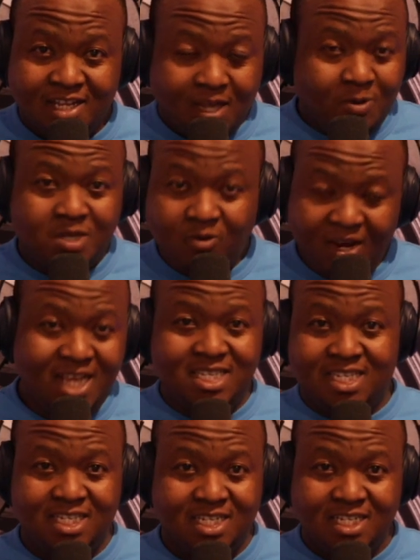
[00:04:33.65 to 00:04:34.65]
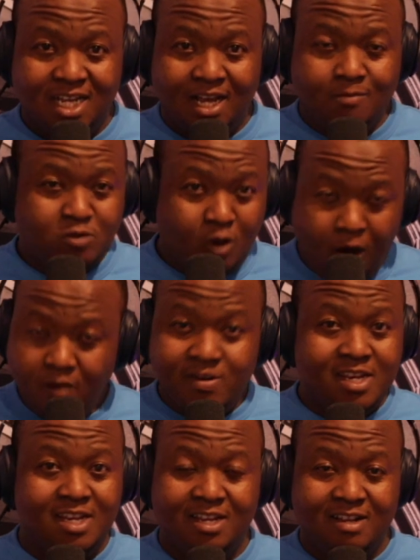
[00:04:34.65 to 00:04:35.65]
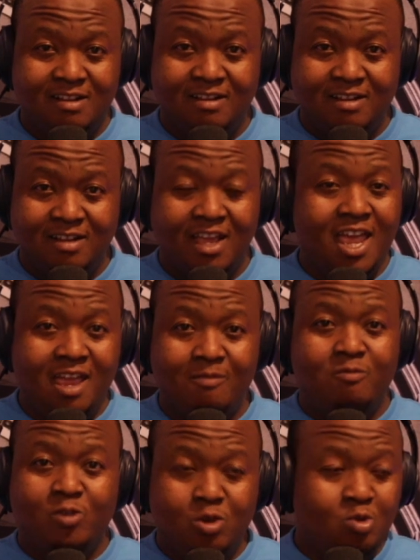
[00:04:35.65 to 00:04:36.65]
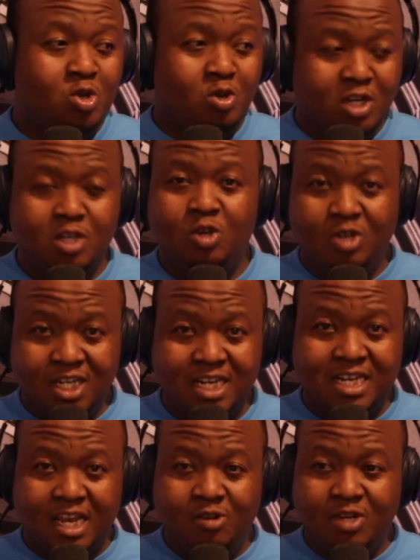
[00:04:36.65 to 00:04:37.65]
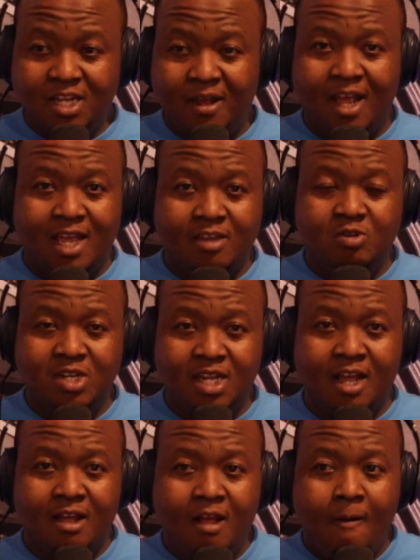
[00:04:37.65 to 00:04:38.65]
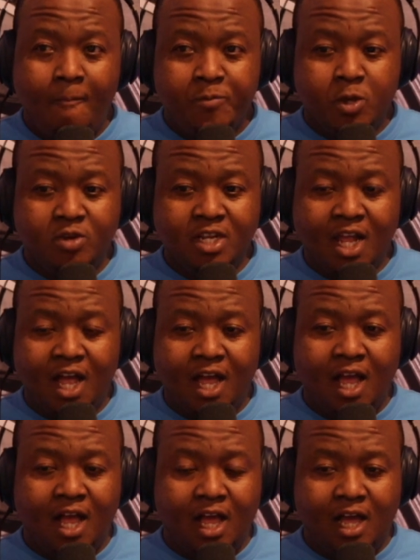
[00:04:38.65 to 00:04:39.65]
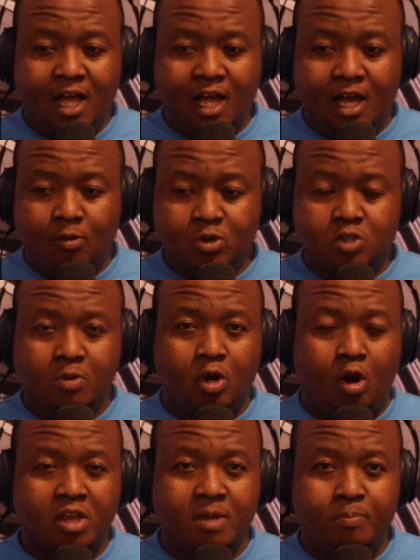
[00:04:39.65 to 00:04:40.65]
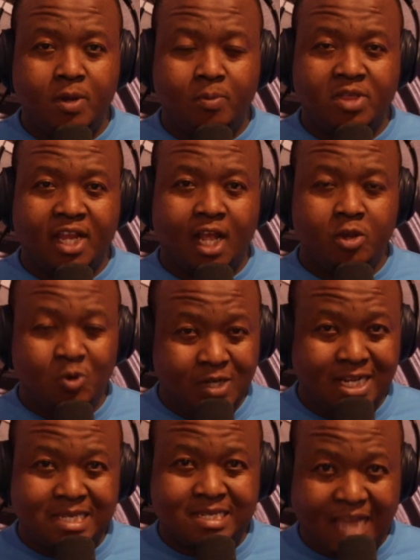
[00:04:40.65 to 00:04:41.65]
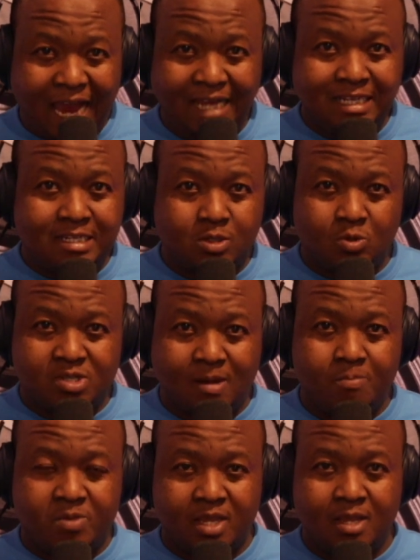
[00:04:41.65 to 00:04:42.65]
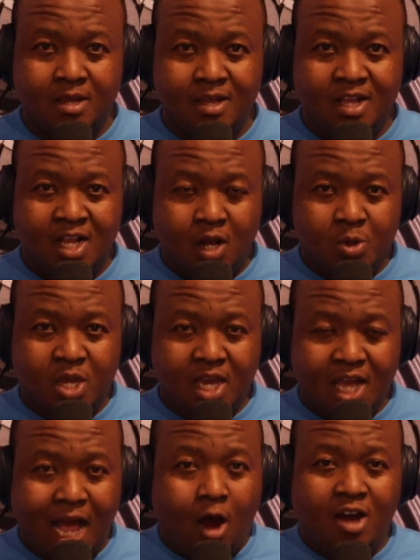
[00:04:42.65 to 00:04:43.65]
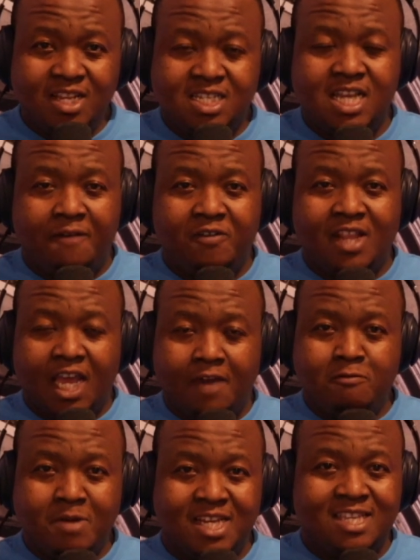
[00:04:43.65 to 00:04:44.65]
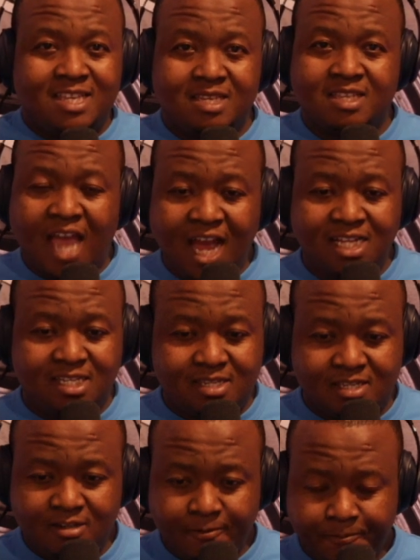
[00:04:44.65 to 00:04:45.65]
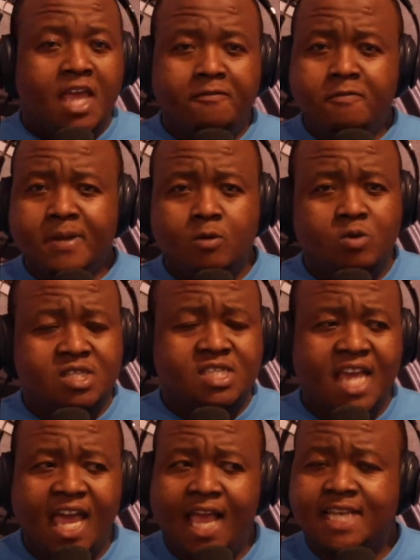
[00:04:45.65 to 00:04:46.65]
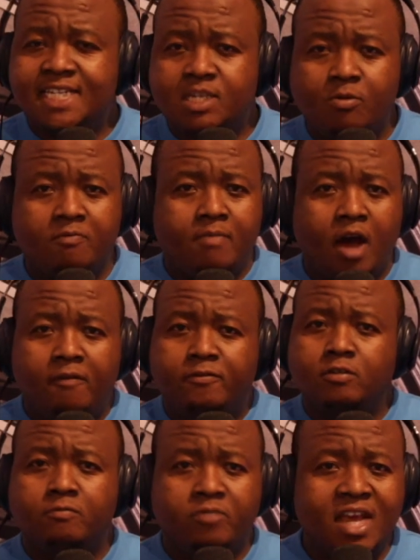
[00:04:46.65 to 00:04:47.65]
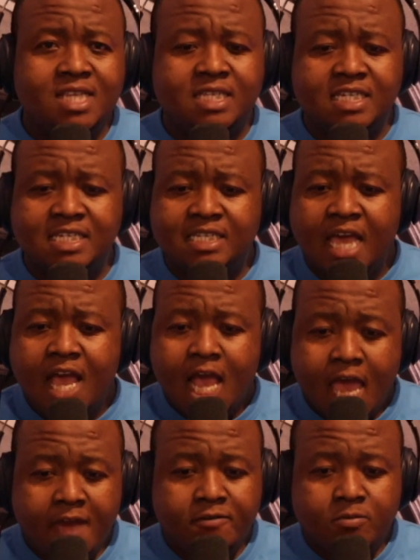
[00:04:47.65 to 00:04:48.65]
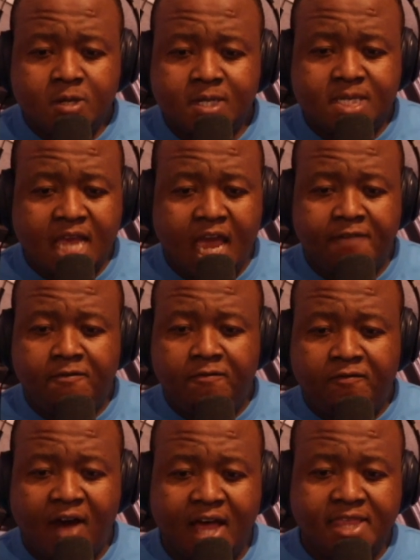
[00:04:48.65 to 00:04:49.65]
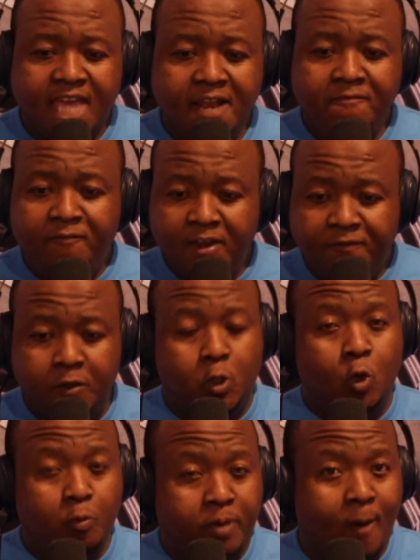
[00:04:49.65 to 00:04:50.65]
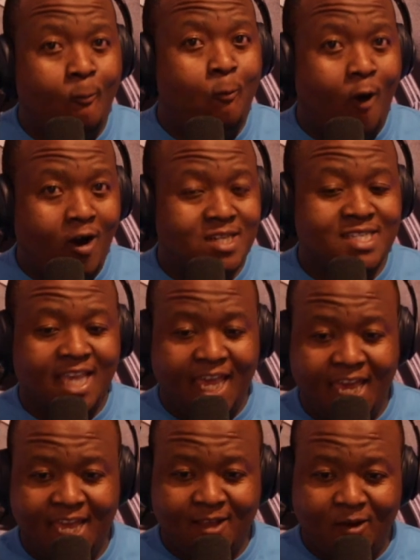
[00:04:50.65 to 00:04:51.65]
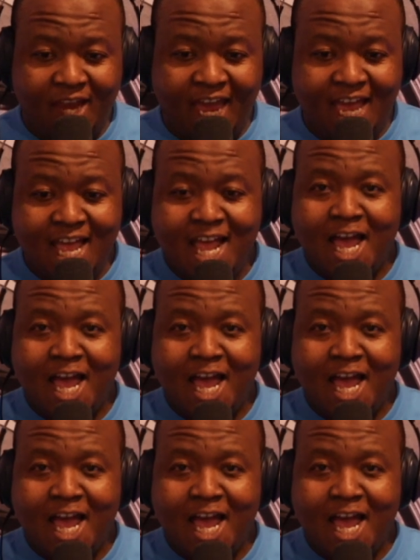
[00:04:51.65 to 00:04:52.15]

That was crazy. I'm sorry. Hey, you need a what you want to call them, people that have, you need a stylist or something. Okay, honestly, I feel like everyone needs a stylist. Everybody was there. Gigi with mouthful of braces. Everybody was there having fun. Then Fifi Cooper walks in, okay?